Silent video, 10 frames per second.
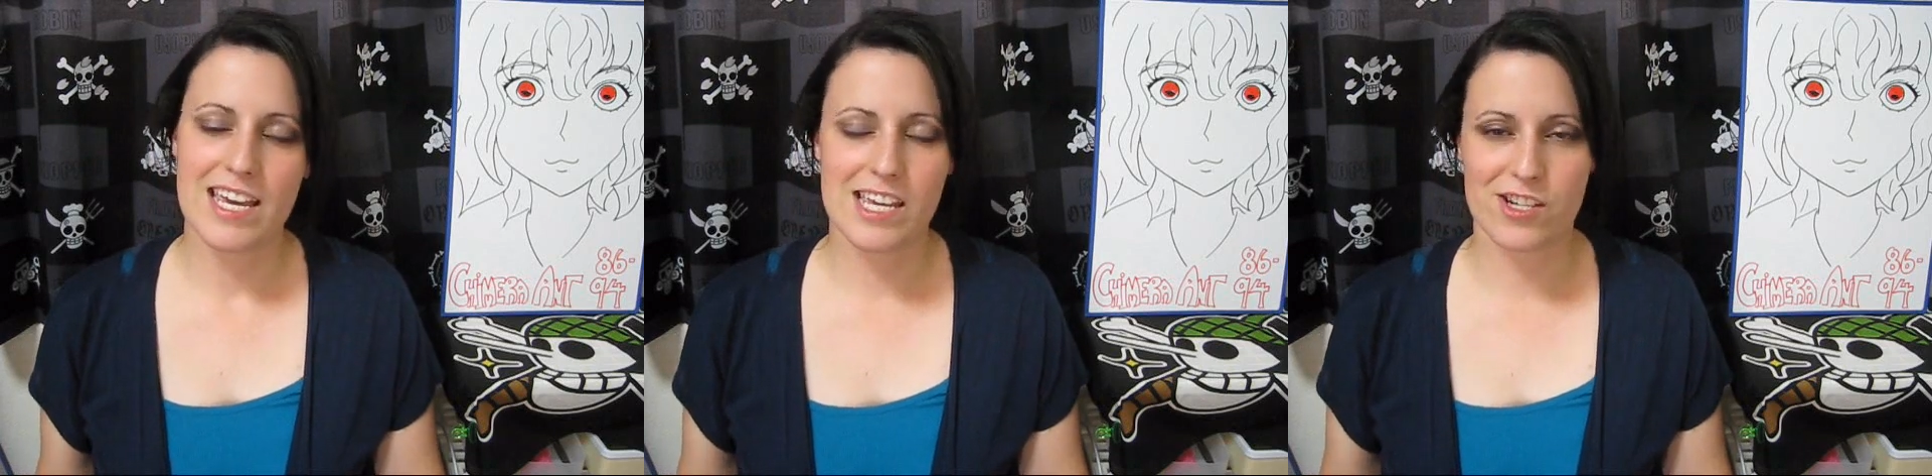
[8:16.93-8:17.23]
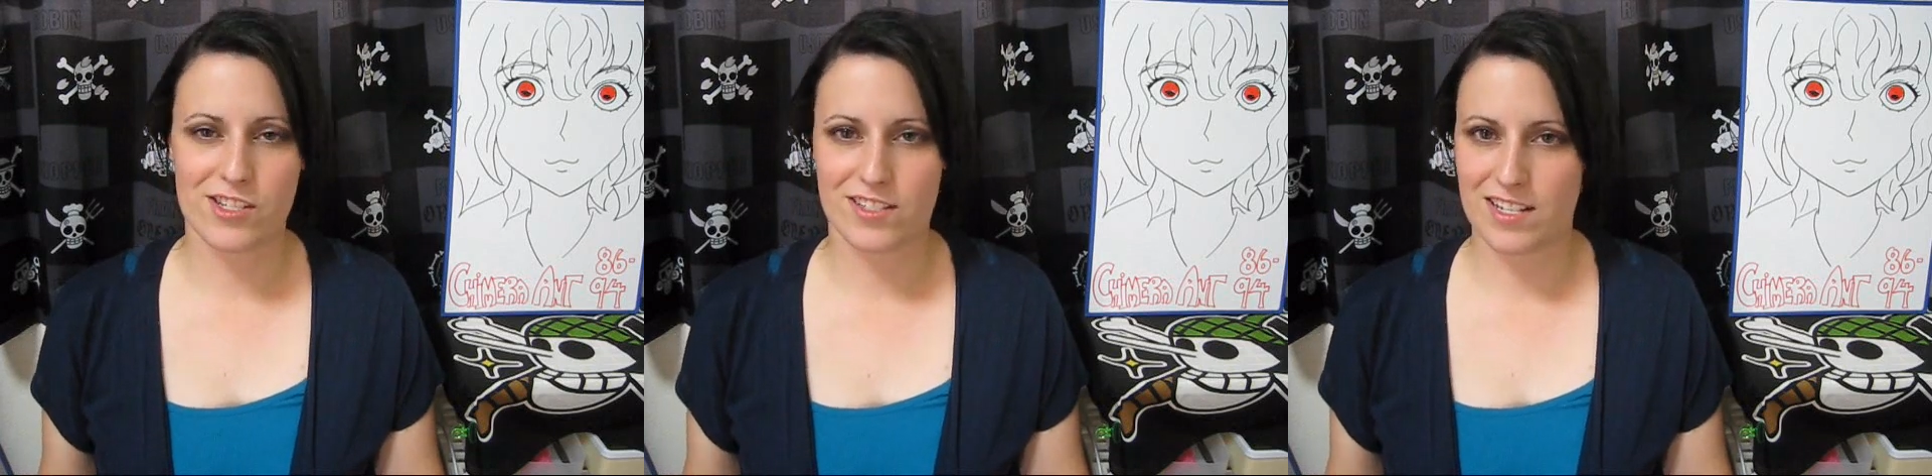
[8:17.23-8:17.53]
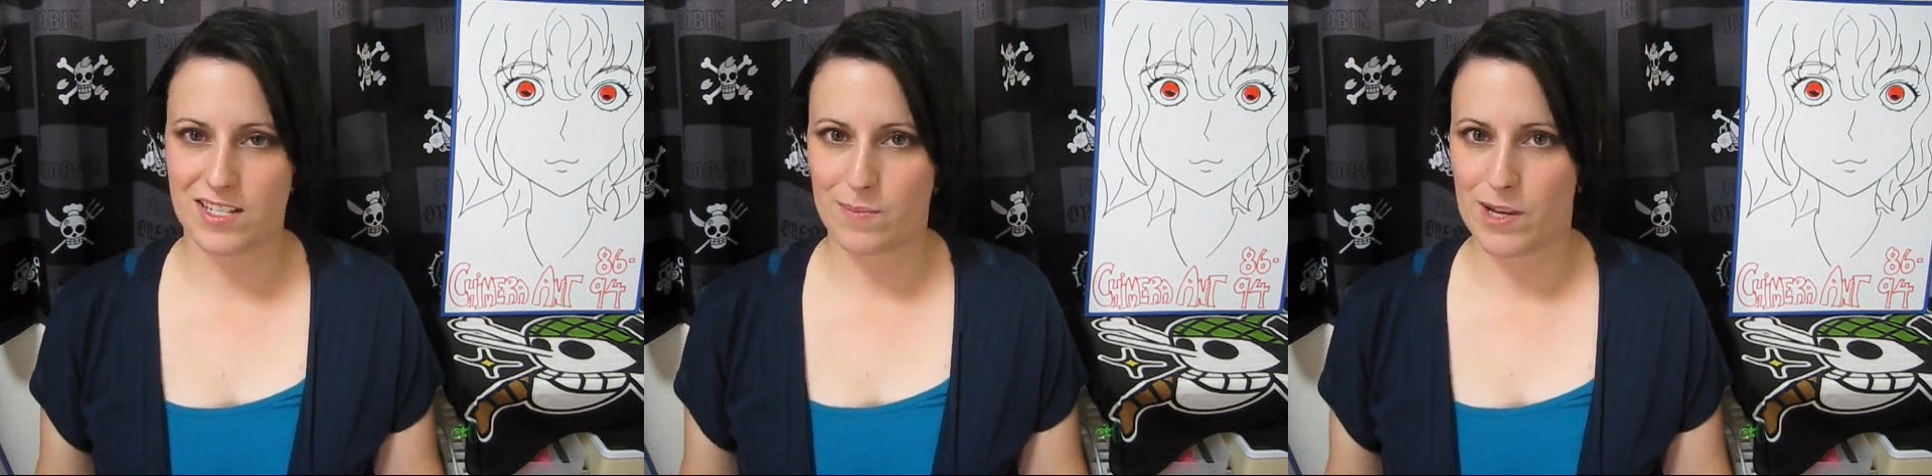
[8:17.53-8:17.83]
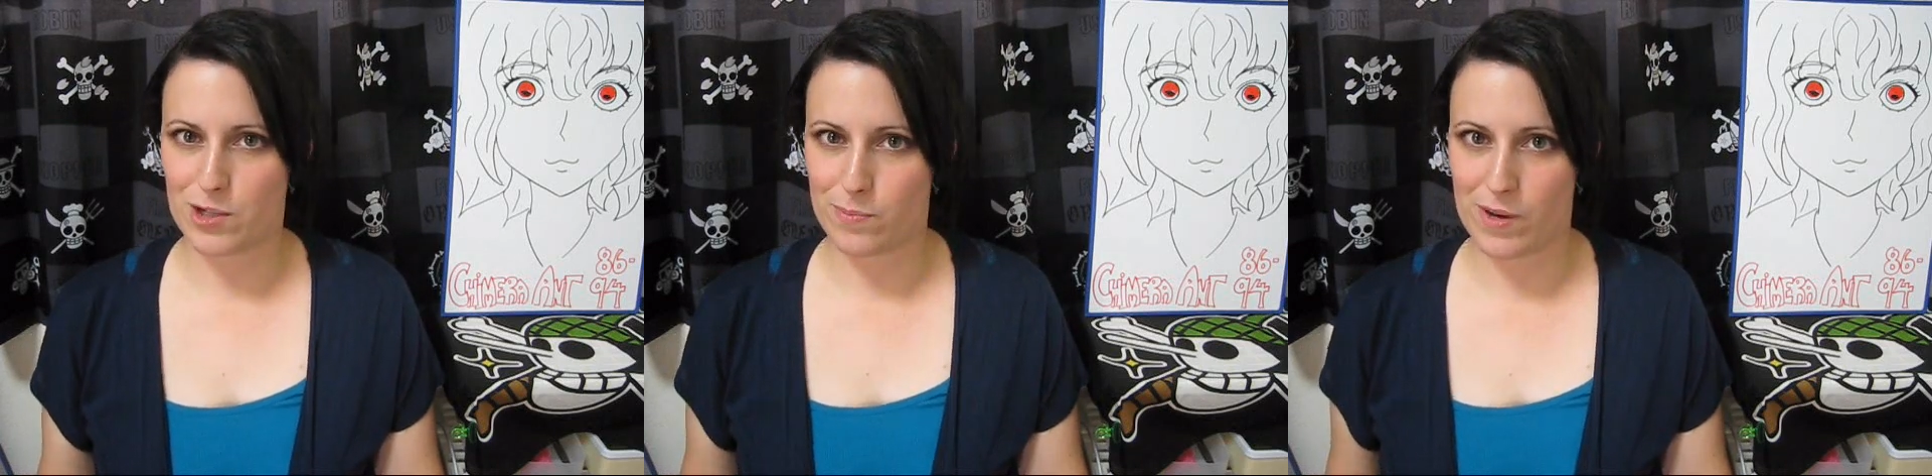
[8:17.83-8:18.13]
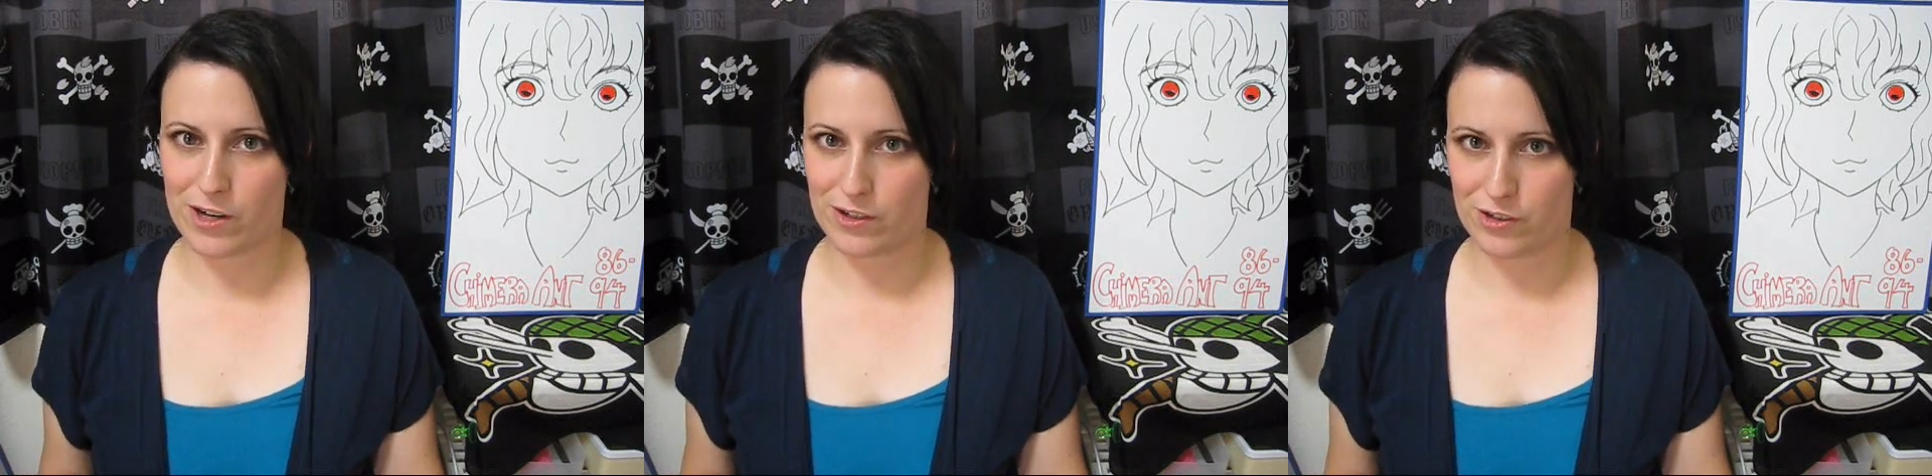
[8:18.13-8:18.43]
He just does a much
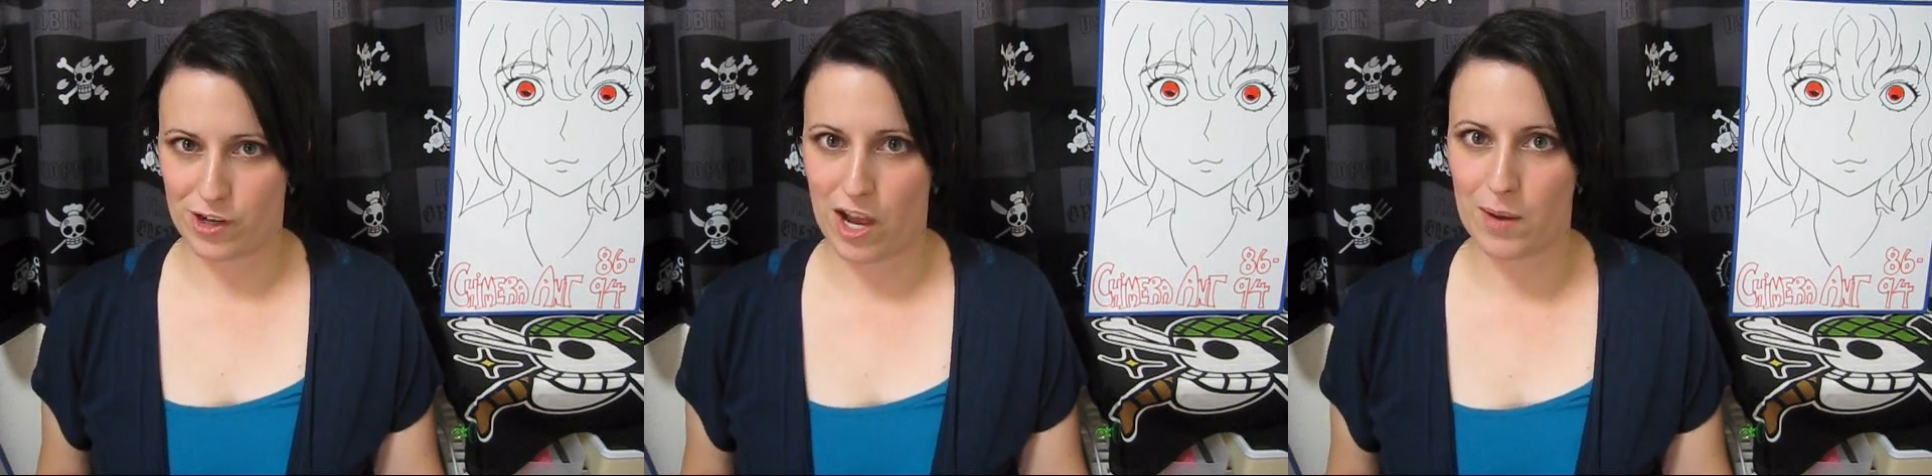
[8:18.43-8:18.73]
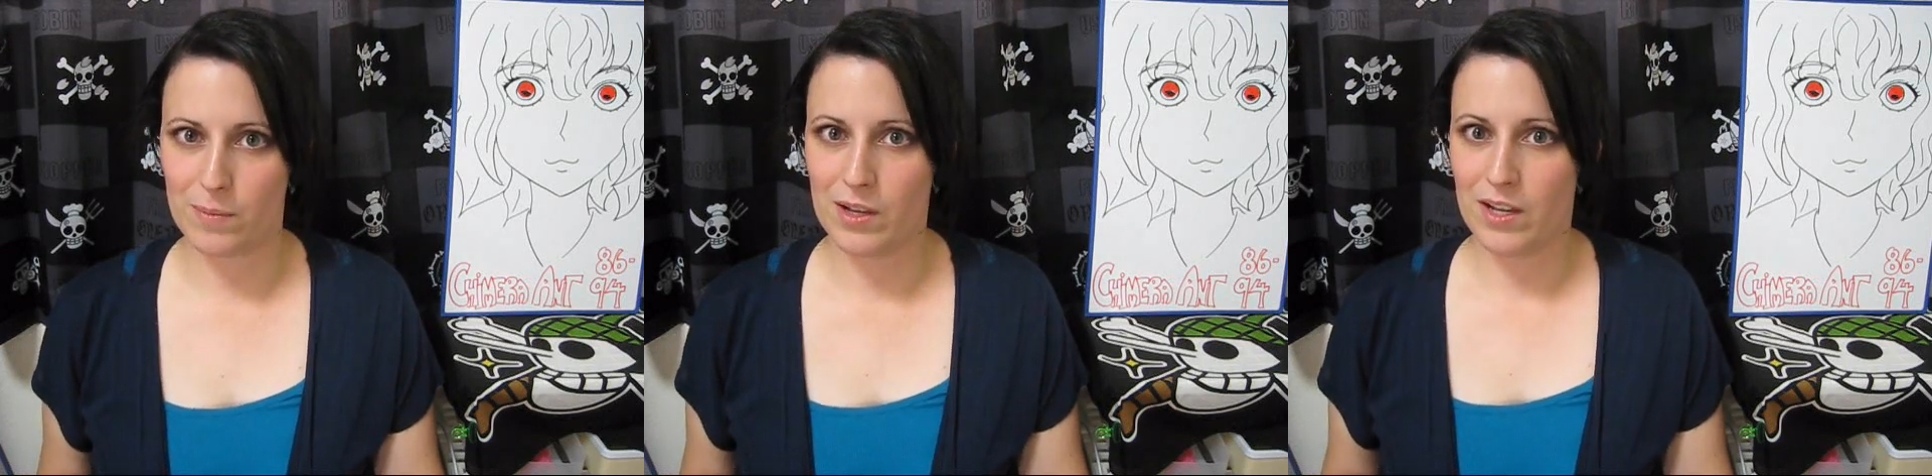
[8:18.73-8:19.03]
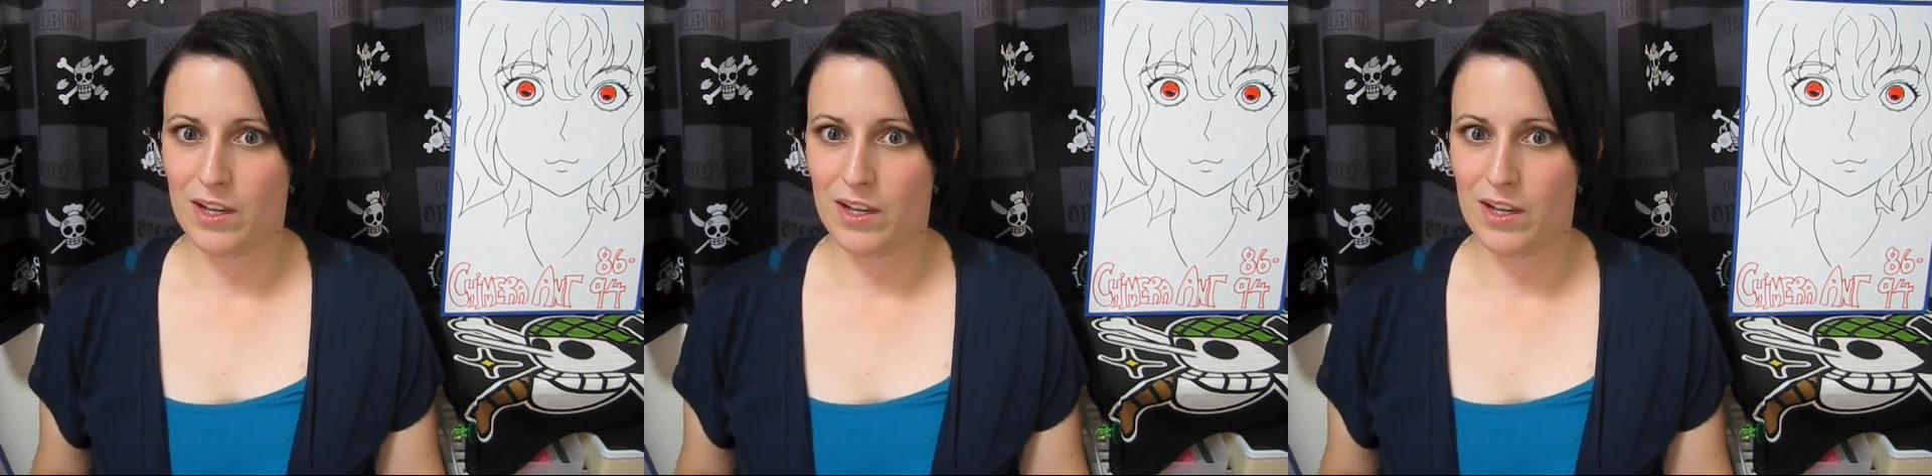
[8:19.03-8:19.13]
better job